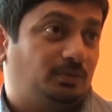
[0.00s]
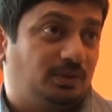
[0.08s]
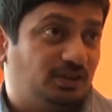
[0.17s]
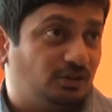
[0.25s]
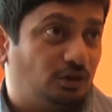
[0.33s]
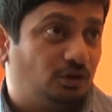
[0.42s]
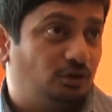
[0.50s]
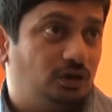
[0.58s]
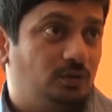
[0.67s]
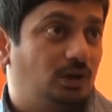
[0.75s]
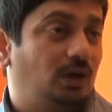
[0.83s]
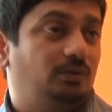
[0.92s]
he's not
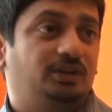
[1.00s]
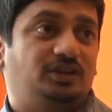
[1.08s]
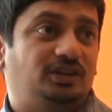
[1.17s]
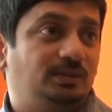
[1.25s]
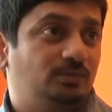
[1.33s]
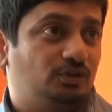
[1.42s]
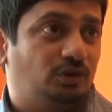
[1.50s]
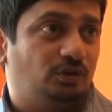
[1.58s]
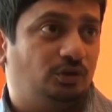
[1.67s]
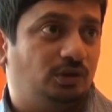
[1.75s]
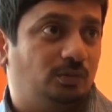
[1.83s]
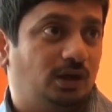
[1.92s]
doing well, when the team's not
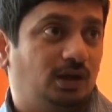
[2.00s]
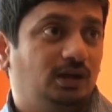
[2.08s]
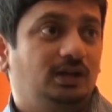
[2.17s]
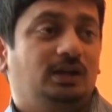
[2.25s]
doing well,